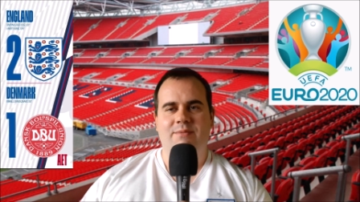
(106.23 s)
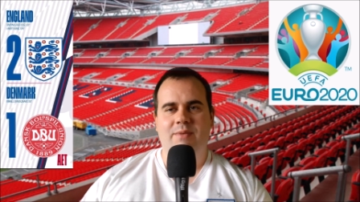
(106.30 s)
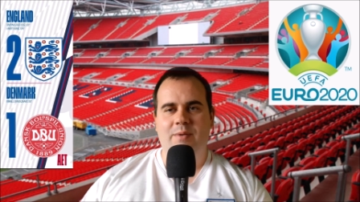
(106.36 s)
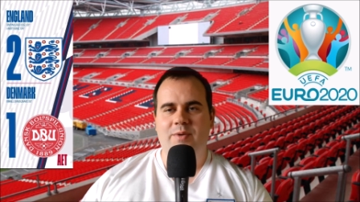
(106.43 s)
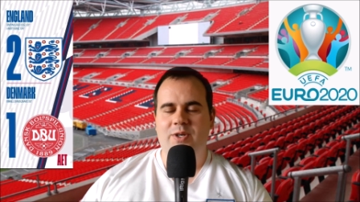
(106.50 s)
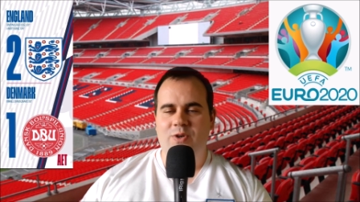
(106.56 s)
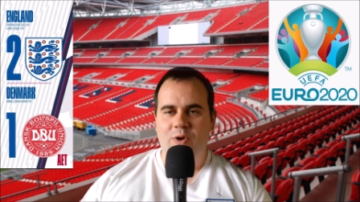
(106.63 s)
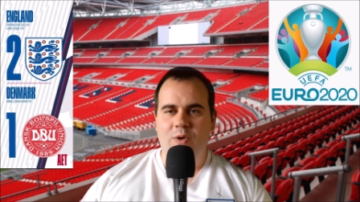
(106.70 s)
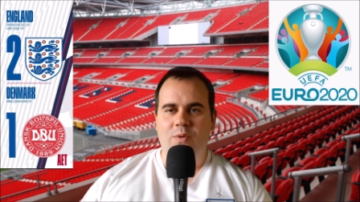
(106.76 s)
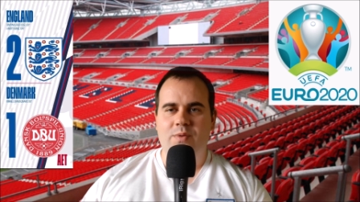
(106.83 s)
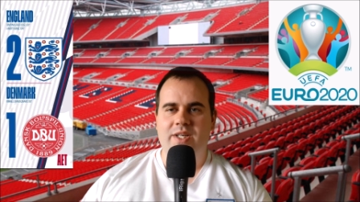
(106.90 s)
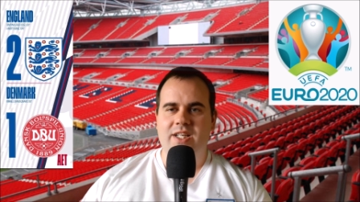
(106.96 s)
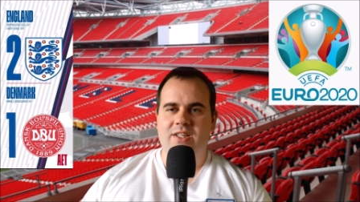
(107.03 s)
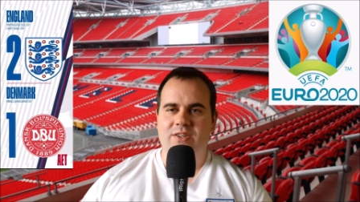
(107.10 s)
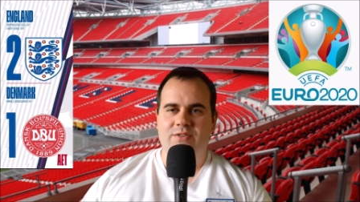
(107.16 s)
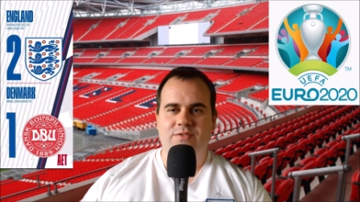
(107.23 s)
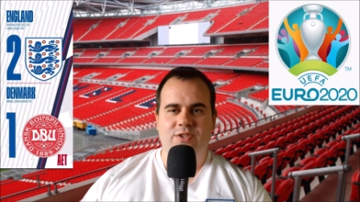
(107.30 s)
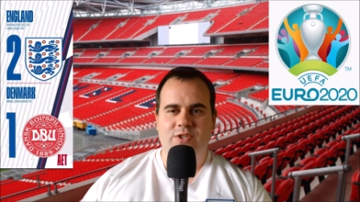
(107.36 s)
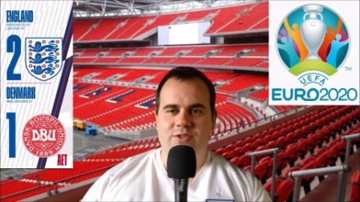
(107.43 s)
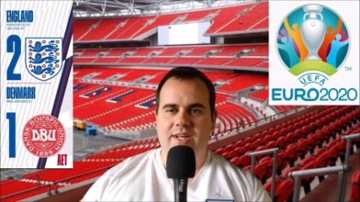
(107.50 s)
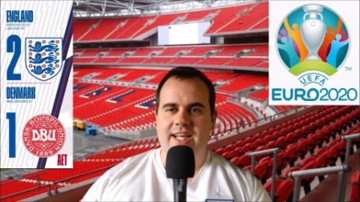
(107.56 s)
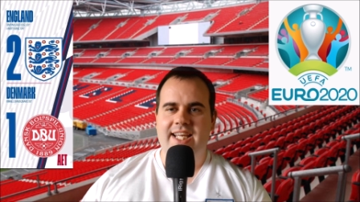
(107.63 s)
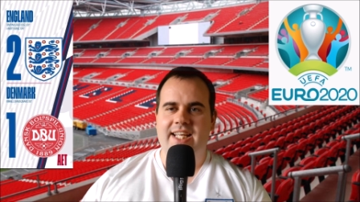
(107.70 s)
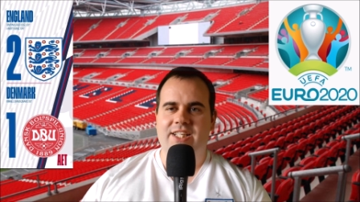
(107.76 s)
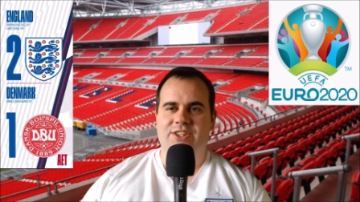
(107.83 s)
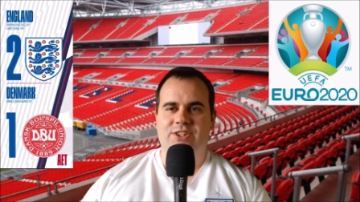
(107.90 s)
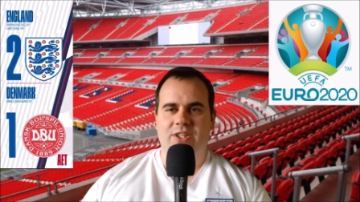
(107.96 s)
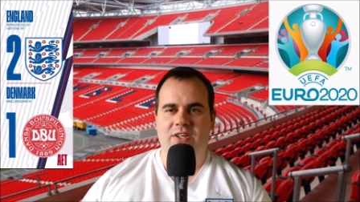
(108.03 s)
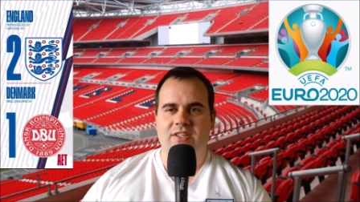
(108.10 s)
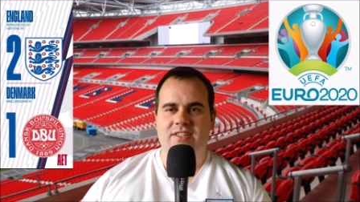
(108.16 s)
When we know we can look to try and get a
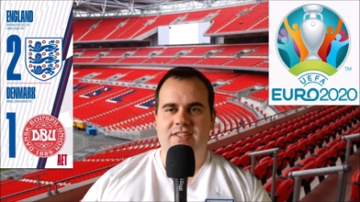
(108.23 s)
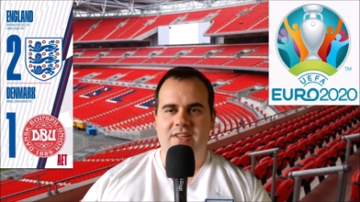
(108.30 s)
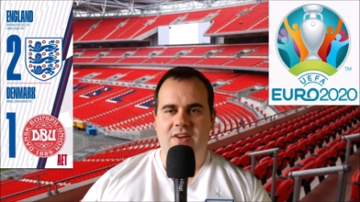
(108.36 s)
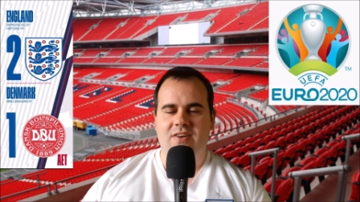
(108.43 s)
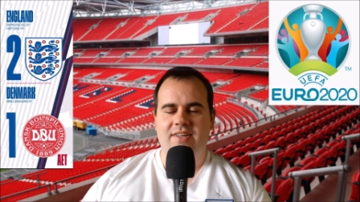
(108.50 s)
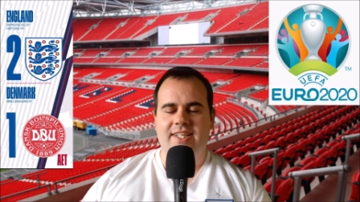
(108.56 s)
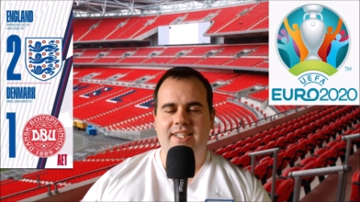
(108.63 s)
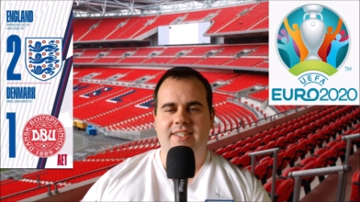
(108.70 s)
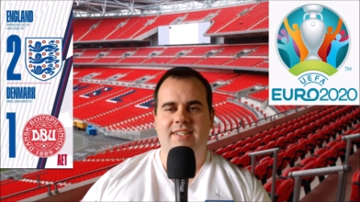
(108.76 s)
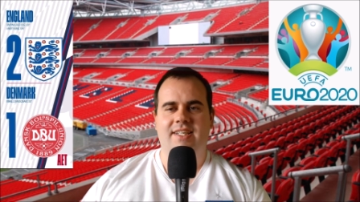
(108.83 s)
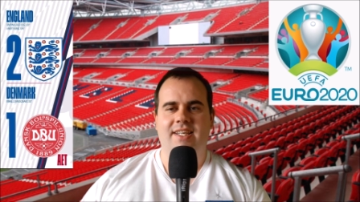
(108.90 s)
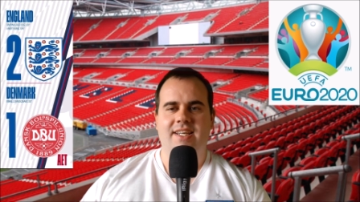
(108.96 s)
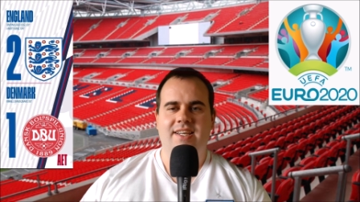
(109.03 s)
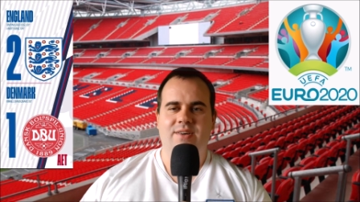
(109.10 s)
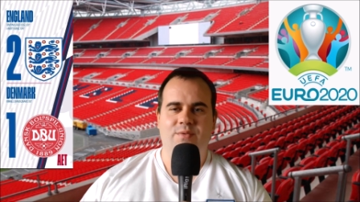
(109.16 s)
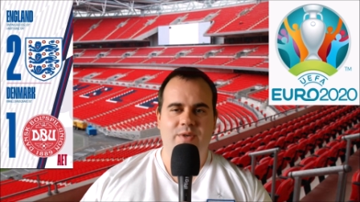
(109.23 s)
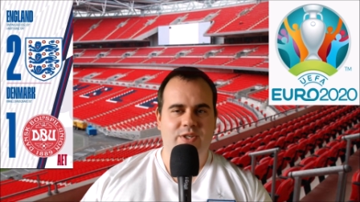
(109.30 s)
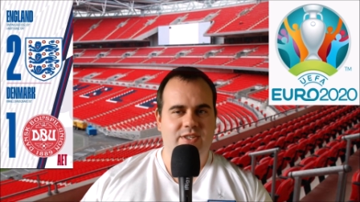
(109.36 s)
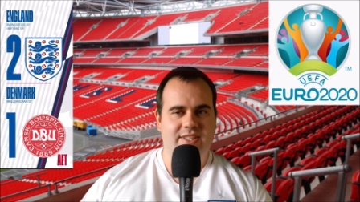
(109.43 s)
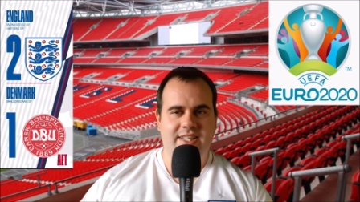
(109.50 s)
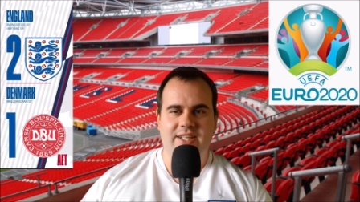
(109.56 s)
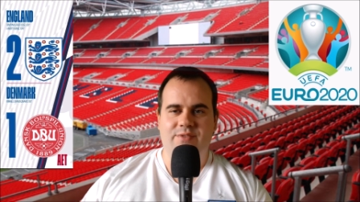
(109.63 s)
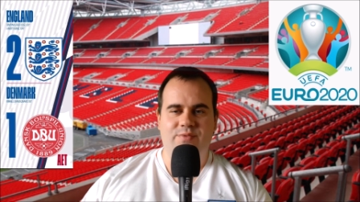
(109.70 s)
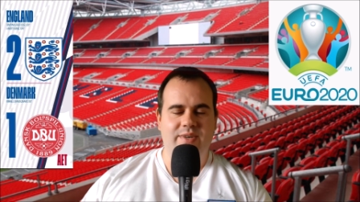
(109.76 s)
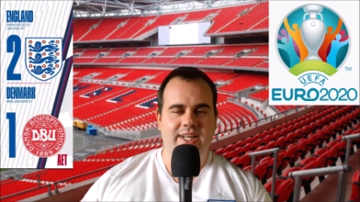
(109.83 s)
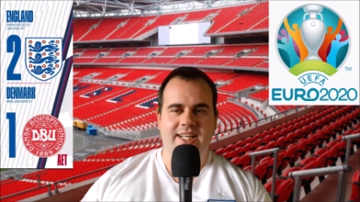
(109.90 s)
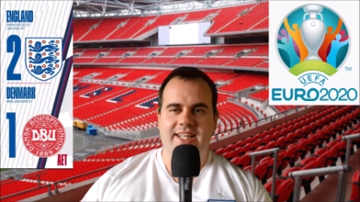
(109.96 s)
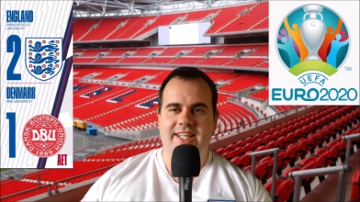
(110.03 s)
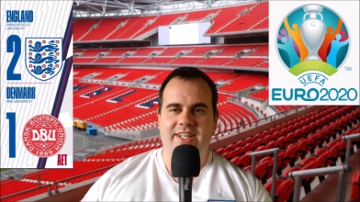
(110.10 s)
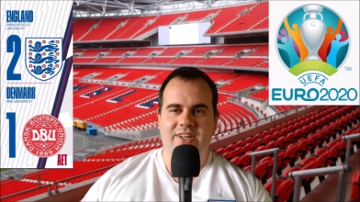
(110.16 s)
shot on target, which did
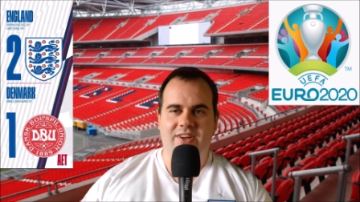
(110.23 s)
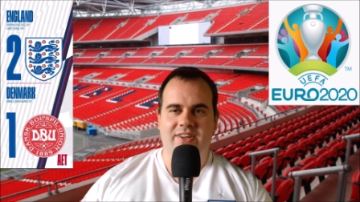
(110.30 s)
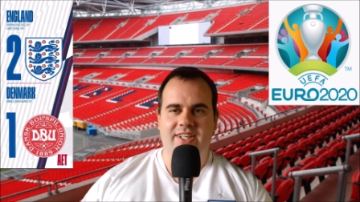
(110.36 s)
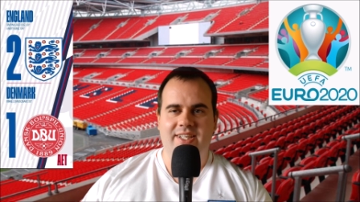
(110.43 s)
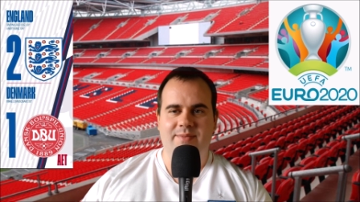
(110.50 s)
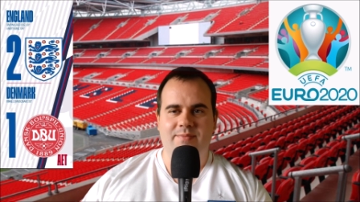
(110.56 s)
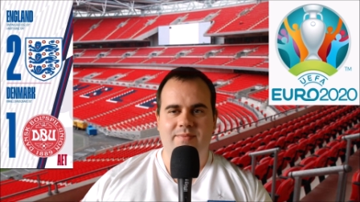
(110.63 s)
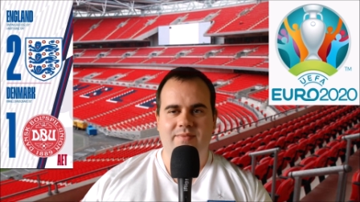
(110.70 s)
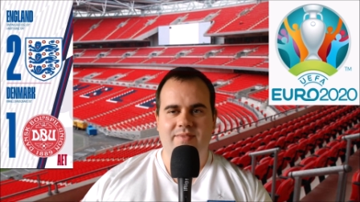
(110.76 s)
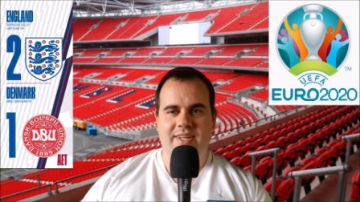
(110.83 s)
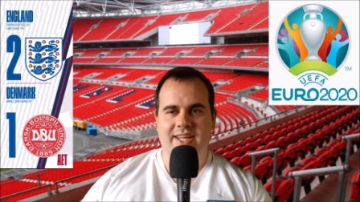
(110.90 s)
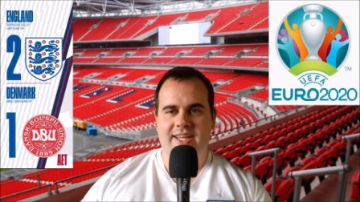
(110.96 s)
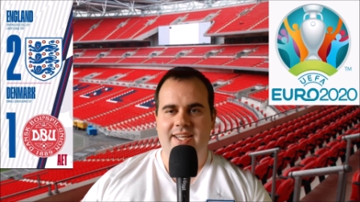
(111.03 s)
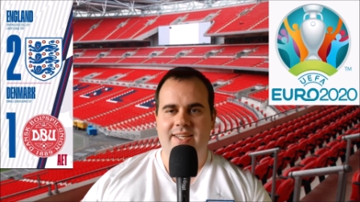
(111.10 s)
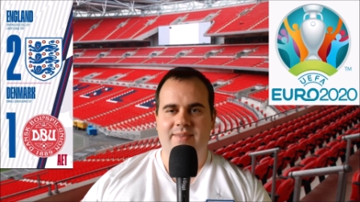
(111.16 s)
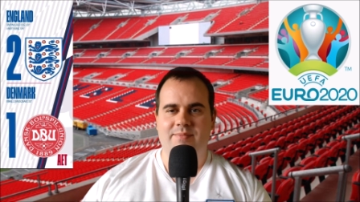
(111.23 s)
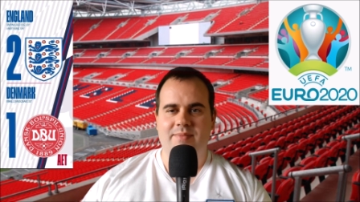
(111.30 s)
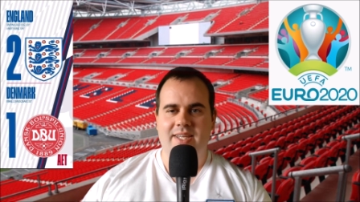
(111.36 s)
really annoy uh,